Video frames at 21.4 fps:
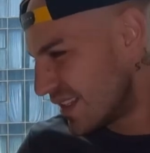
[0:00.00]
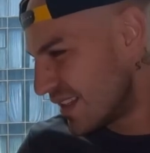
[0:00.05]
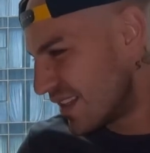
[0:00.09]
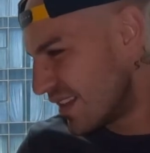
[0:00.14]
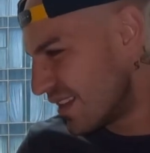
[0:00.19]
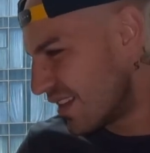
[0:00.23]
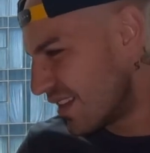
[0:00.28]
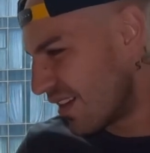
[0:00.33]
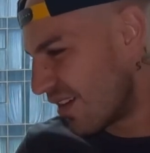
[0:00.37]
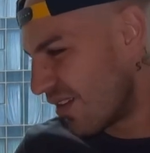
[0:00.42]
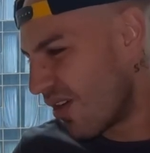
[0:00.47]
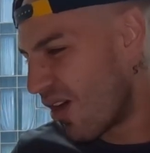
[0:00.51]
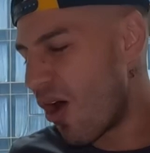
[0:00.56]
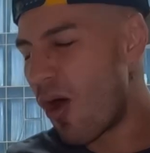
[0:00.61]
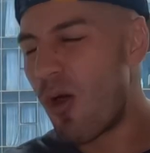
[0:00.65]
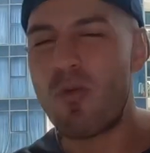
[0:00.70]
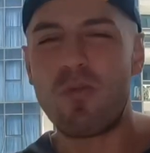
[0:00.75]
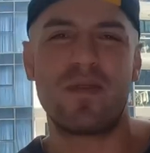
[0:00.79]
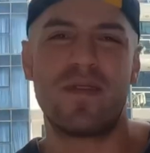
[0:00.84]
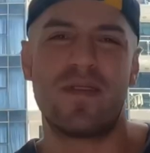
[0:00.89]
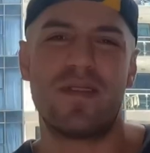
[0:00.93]
you know,
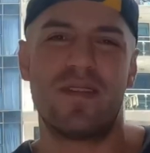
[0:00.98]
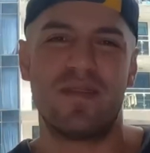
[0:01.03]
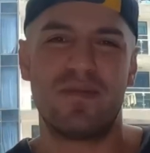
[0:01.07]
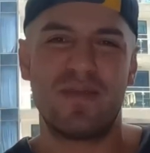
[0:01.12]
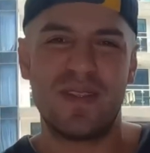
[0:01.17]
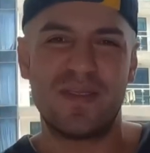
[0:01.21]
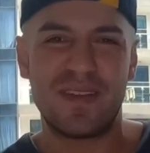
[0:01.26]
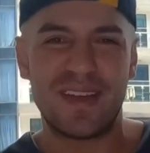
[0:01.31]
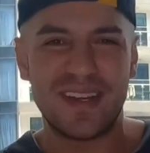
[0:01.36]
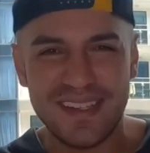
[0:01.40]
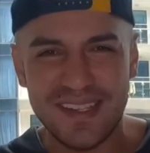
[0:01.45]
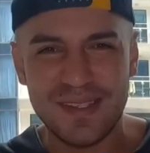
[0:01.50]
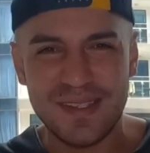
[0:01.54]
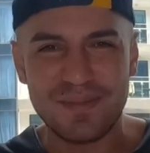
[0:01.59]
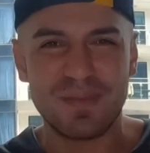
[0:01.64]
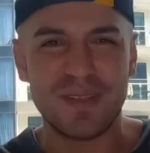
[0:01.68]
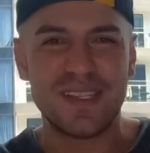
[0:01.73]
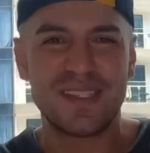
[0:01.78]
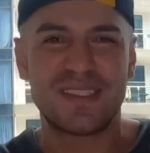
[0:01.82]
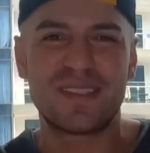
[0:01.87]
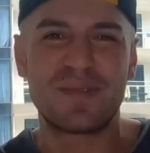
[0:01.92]
open. We want this
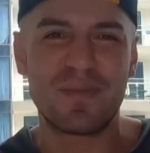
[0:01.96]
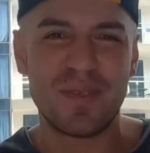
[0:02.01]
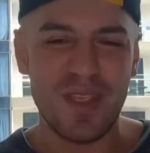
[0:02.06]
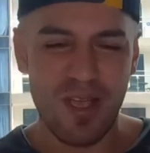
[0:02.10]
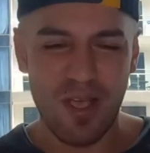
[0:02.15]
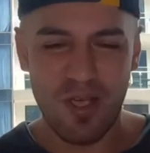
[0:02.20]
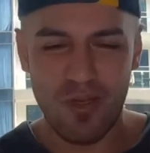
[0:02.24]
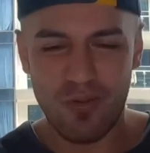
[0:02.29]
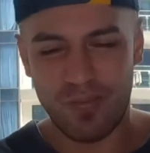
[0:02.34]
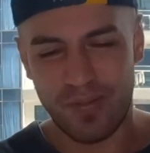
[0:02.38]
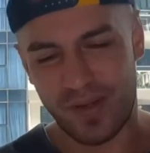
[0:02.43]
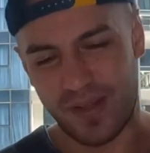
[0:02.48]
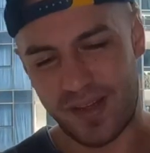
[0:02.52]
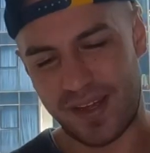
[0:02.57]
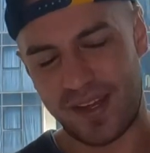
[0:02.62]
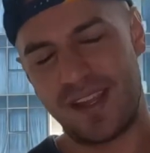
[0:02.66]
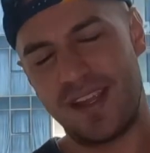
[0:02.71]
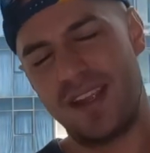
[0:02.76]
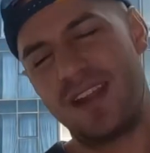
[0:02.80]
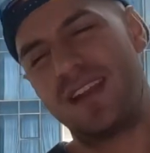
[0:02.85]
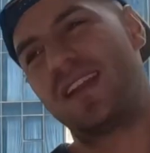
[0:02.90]
place to be open
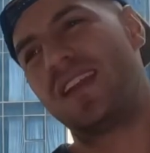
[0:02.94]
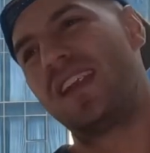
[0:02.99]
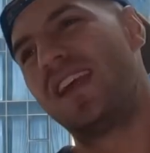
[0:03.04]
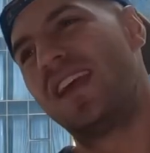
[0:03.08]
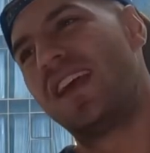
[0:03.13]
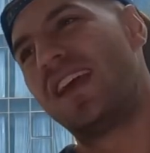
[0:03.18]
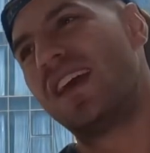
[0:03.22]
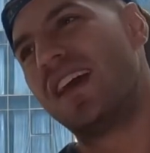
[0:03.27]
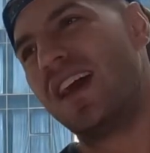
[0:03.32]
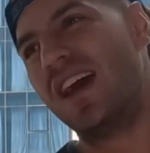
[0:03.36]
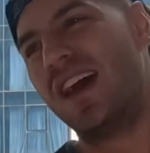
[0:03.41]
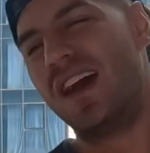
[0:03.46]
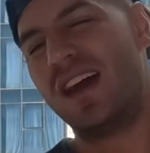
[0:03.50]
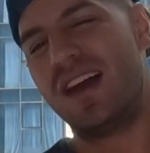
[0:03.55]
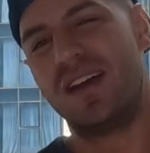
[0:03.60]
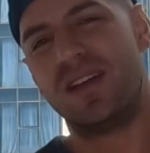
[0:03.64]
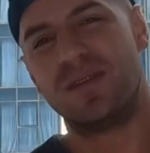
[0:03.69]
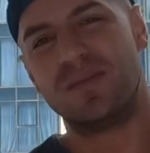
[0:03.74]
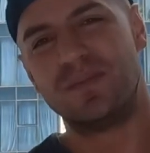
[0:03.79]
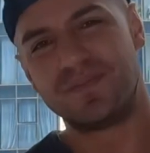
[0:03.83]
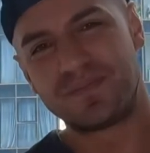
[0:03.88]
again.
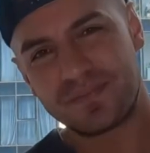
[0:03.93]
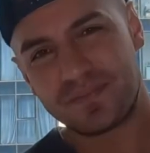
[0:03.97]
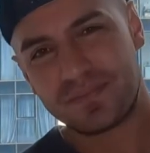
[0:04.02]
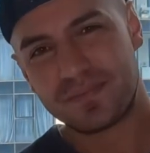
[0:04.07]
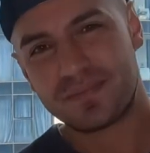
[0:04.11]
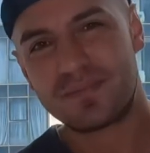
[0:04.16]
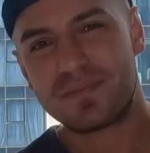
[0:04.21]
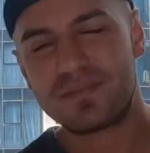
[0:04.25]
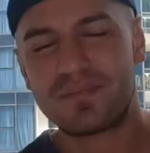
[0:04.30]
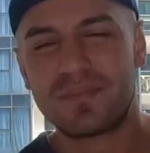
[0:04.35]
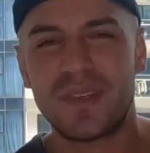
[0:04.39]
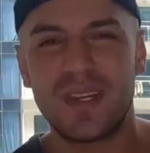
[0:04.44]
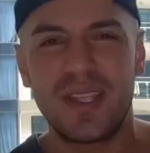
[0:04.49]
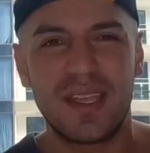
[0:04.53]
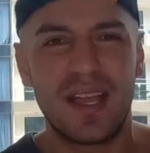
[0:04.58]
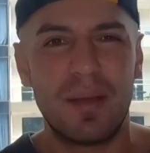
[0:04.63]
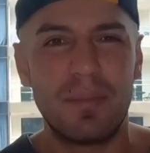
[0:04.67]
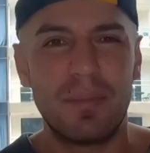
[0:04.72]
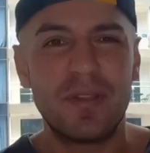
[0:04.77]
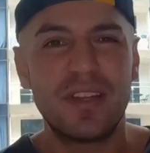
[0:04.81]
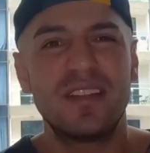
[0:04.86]
I'm
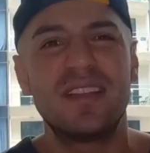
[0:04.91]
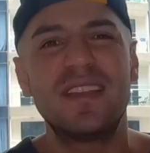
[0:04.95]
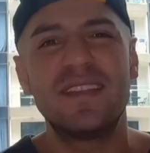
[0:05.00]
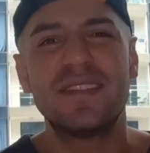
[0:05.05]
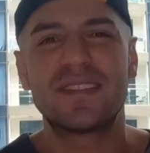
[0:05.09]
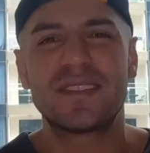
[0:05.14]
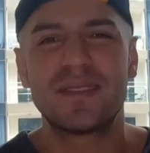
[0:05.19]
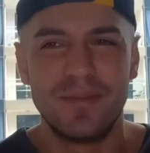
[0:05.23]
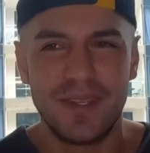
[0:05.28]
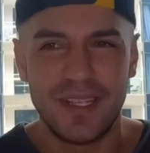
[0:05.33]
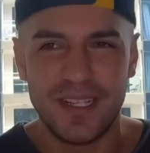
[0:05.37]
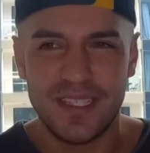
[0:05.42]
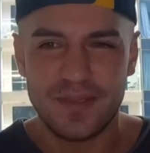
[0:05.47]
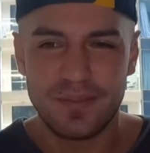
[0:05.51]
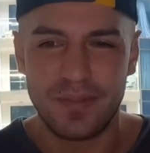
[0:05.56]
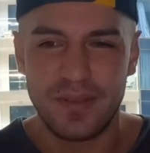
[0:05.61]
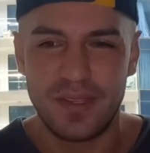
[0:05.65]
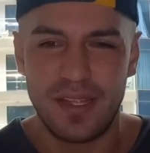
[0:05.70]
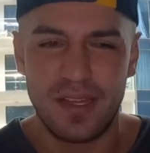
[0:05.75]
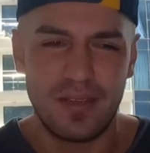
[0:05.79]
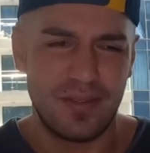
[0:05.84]
gonna leave some links
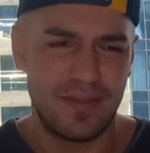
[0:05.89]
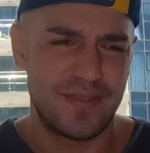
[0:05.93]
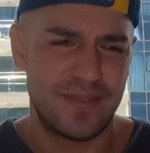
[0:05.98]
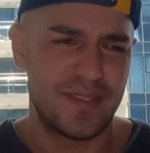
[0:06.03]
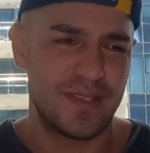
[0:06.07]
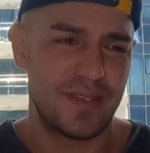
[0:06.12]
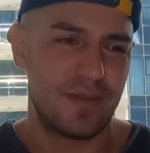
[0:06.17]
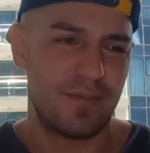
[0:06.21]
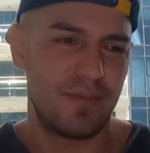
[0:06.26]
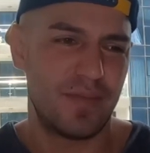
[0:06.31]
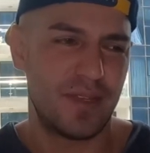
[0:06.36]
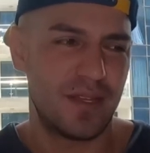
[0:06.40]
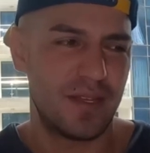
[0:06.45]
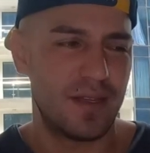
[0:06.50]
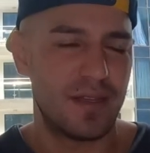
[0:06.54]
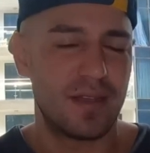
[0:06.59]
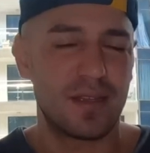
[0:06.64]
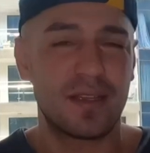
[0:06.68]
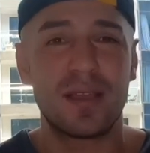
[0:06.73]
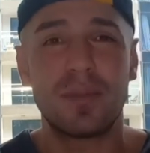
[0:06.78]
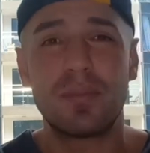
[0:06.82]
below of some
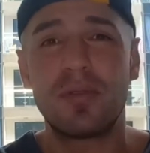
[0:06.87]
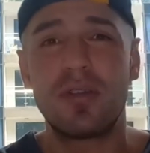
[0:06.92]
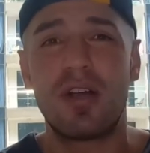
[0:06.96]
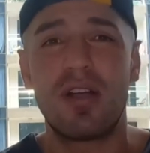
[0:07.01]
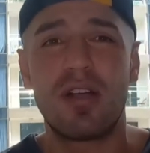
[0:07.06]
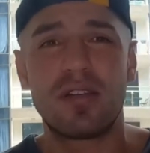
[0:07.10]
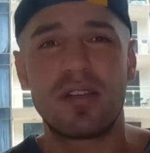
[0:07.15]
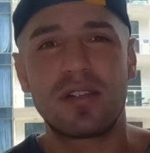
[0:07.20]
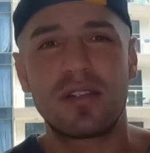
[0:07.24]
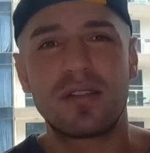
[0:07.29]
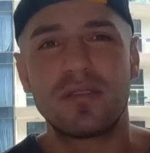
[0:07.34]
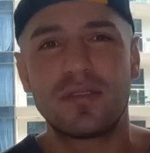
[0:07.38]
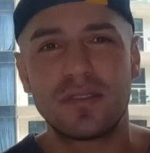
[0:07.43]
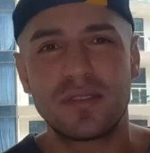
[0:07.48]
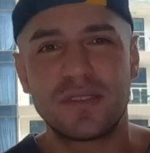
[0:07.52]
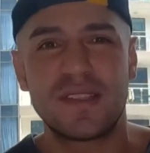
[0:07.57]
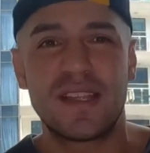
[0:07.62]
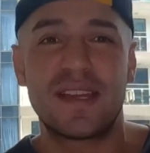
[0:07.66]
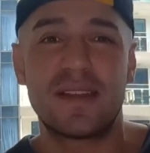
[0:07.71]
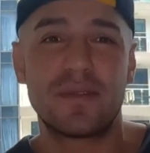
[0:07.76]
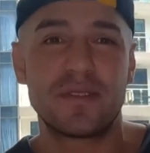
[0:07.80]
couple
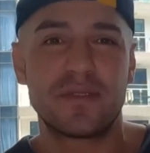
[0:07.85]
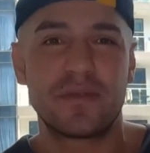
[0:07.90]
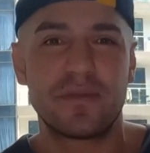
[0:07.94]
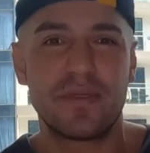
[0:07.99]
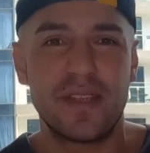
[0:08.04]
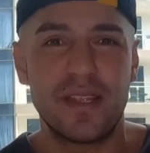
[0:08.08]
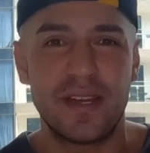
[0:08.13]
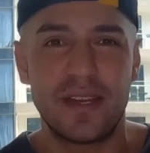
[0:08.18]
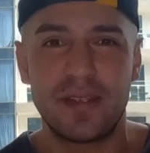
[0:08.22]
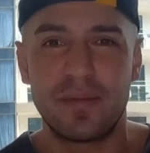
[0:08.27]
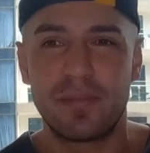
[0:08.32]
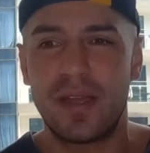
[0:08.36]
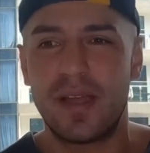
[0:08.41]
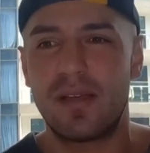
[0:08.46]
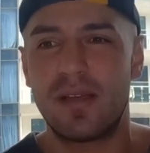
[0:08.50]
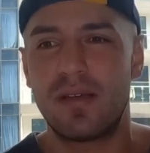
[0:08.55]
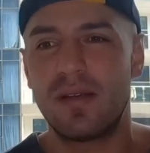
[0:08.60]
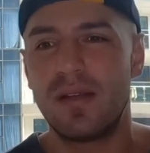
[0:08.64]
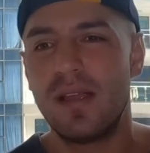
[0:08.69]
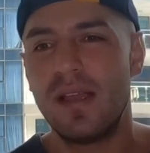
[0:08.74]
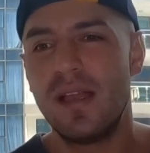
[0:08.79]
articles that I was reading
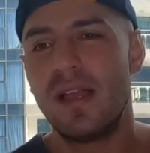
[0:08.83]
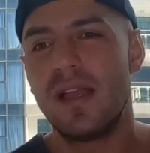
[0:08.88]
about.